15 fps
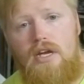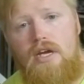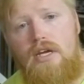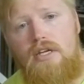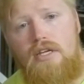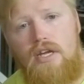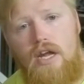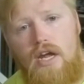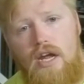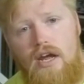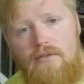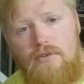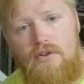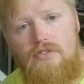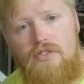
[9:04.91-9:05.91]
and
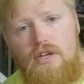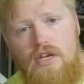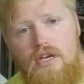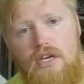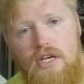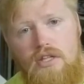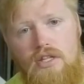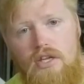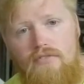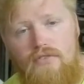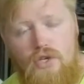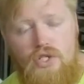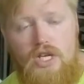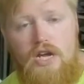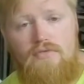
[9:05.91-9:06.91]
everything in the
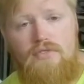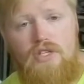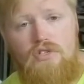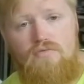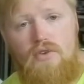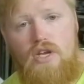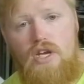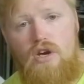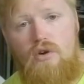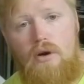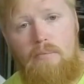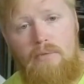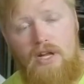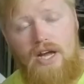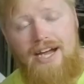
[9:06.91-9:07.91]
first half of this video
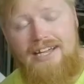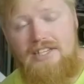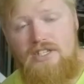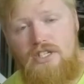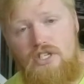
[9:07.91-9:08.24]
applies